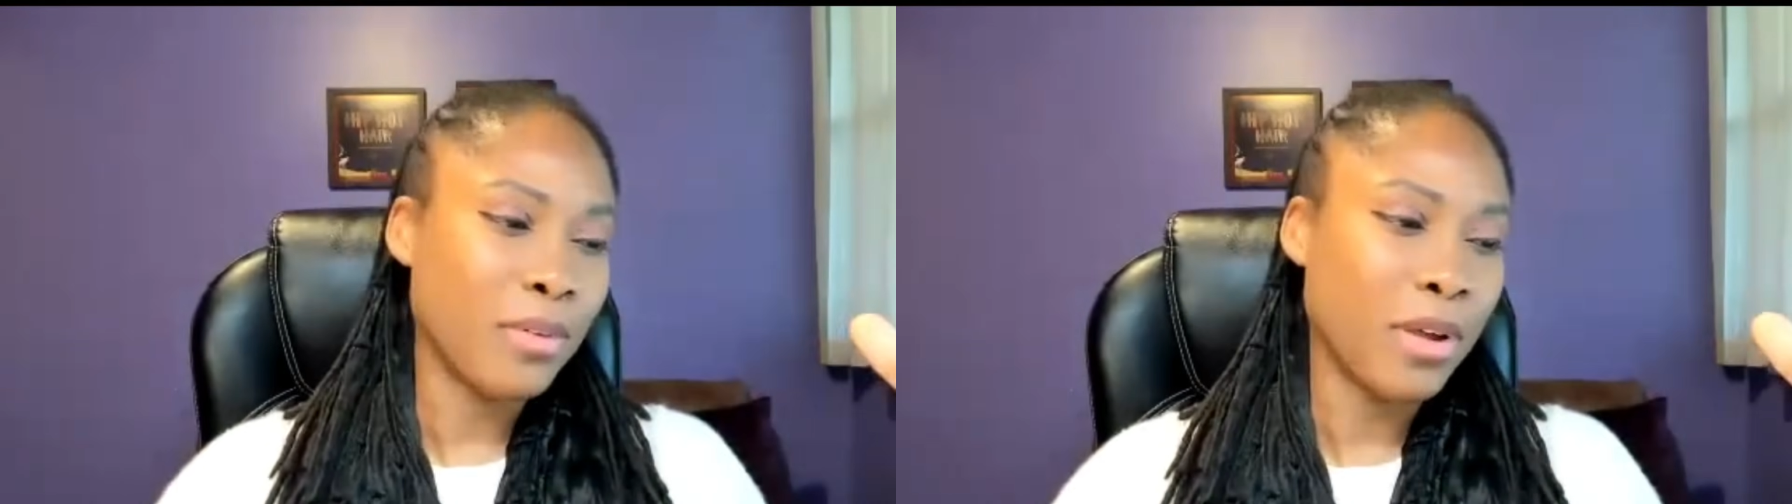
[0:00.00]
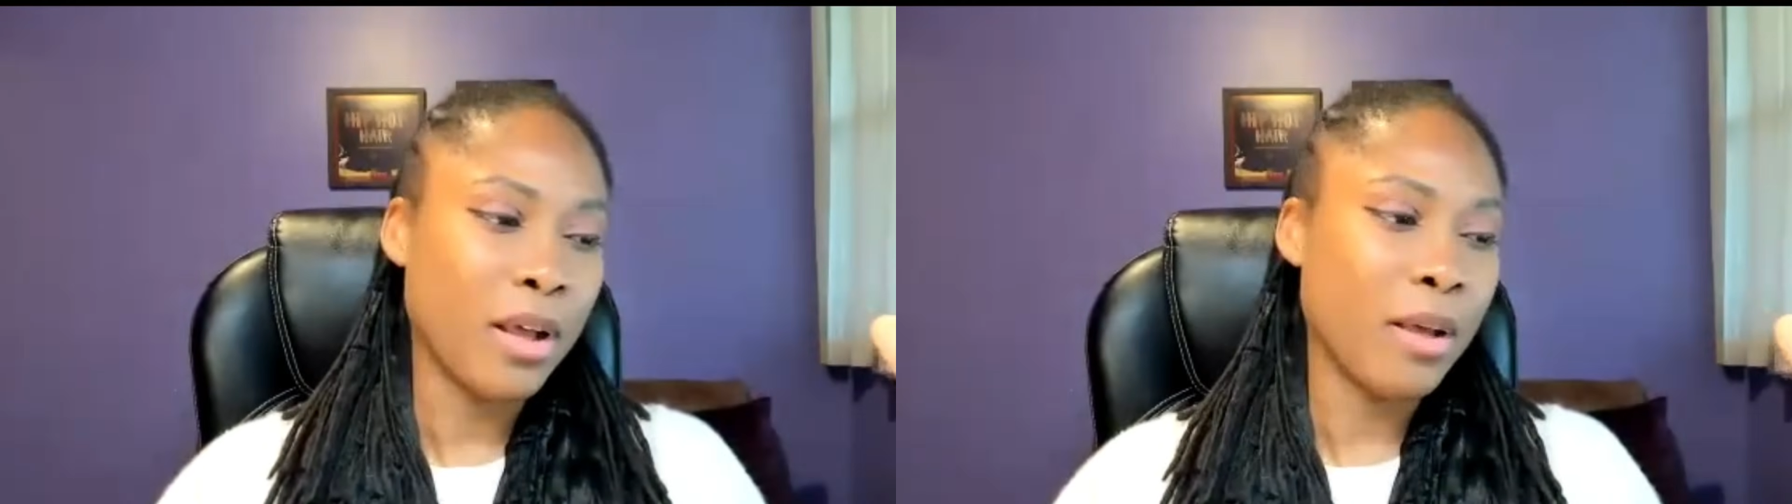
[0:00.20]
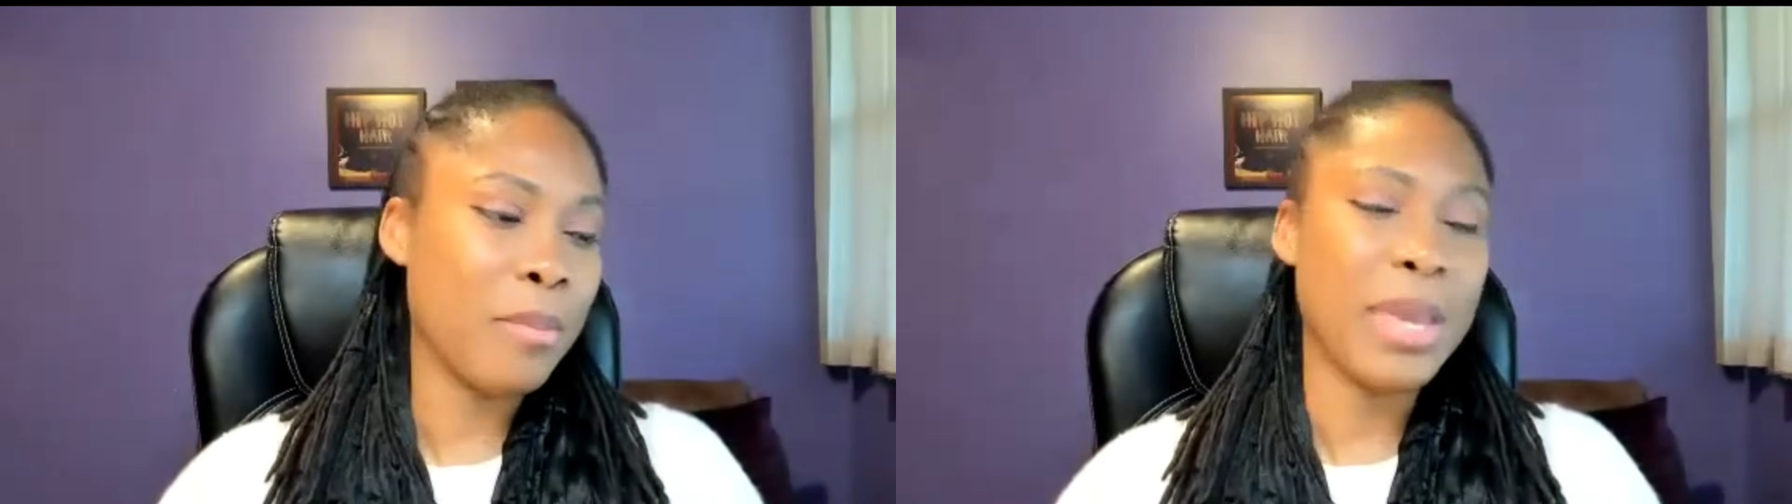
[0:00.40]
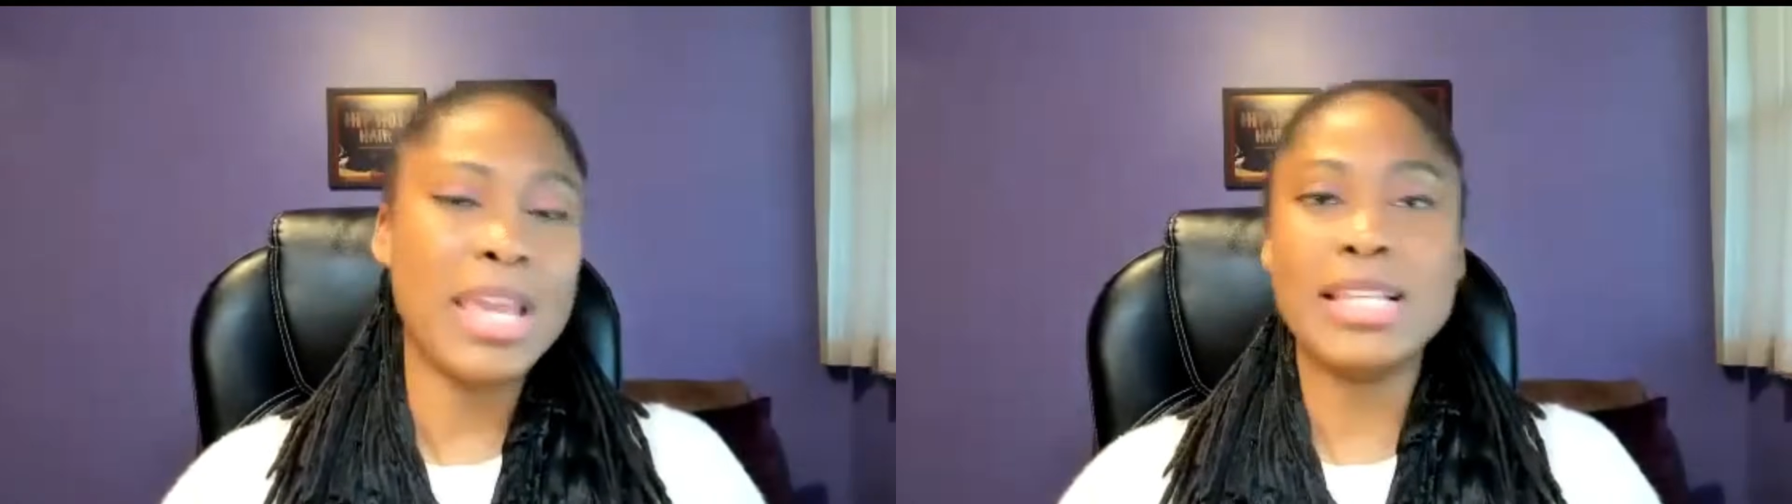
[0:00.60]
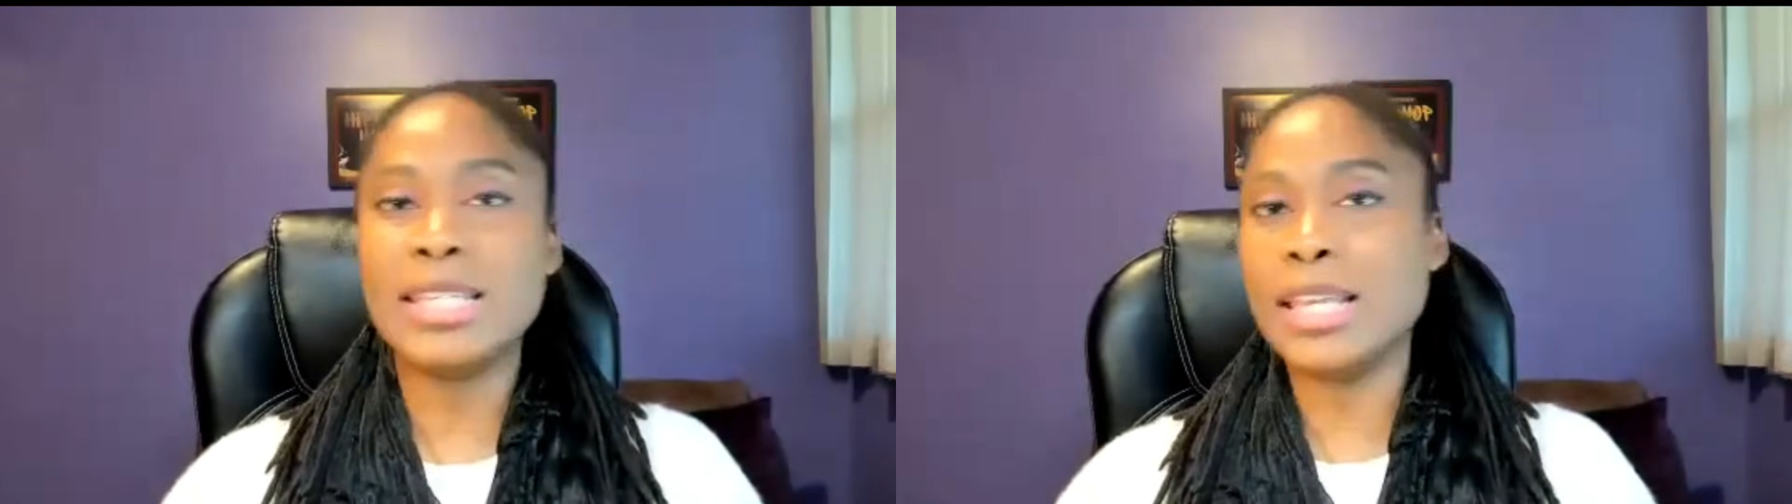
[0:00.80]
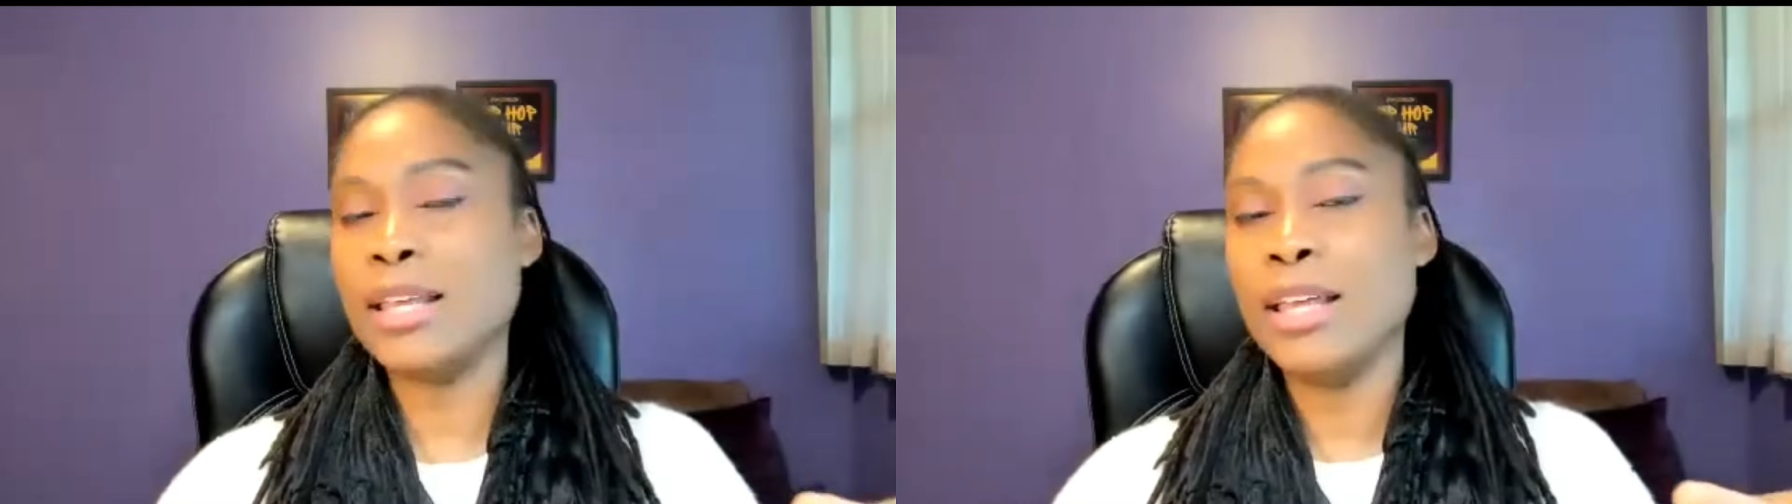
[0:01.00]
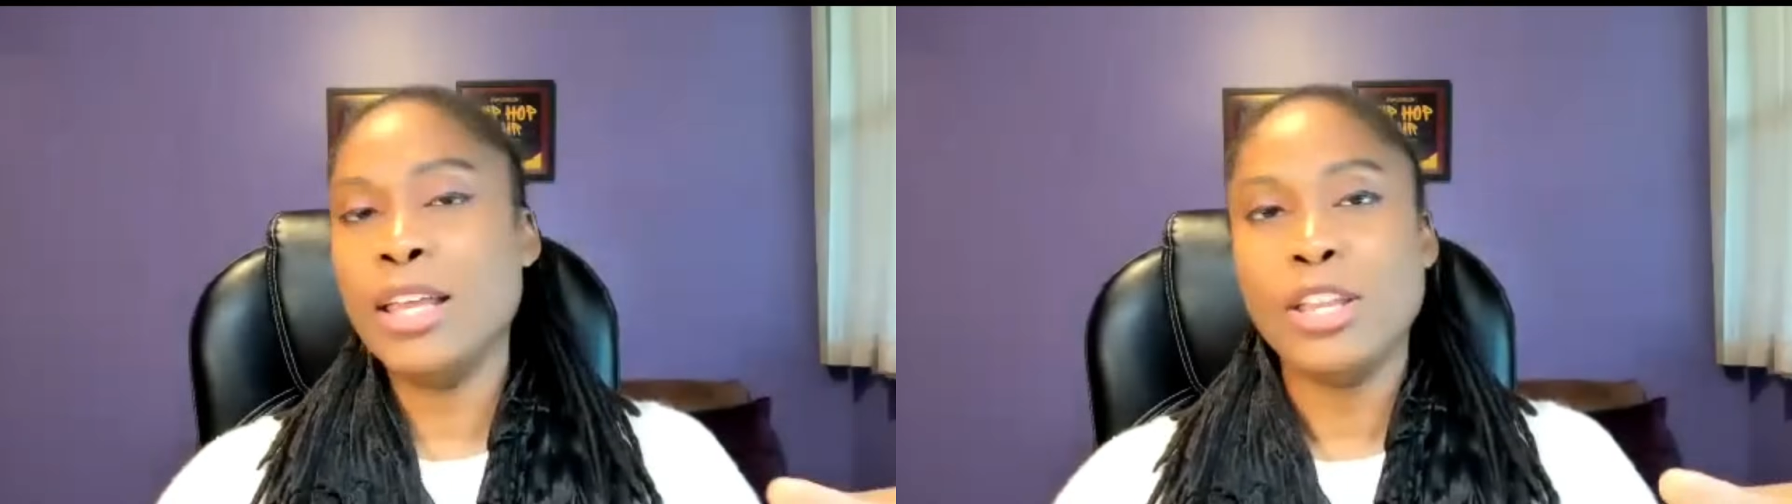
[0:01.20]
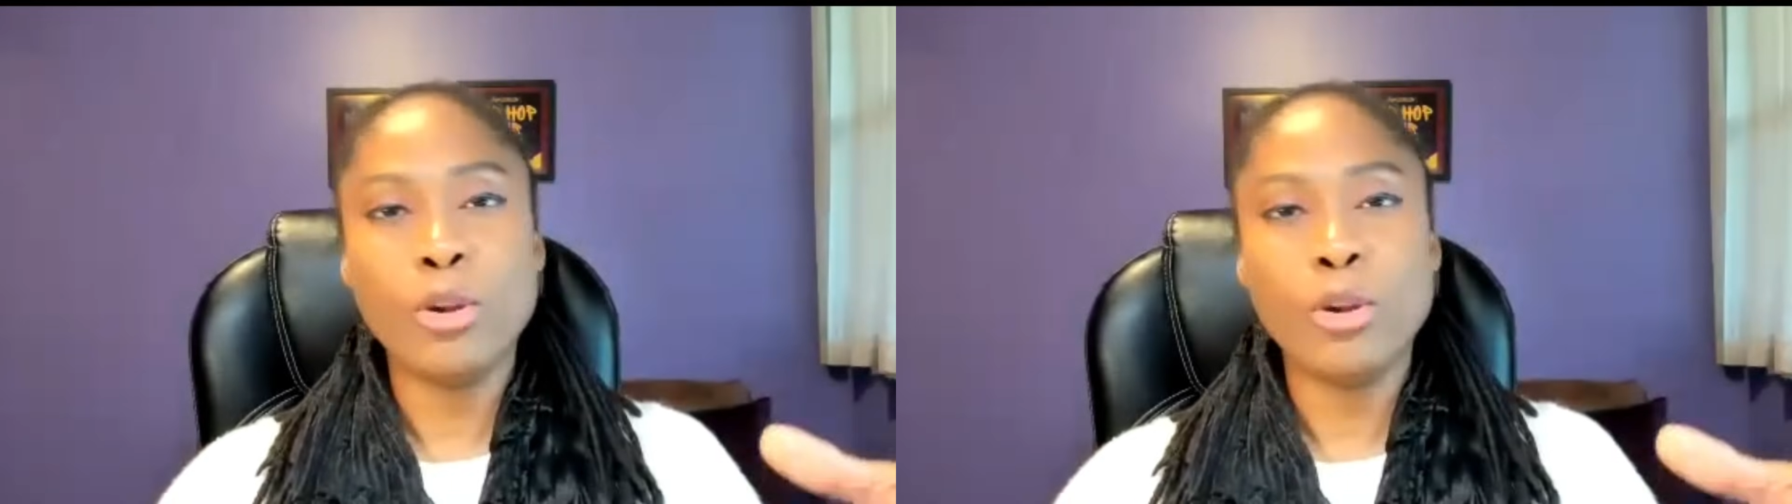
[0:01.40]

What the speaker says: amazing,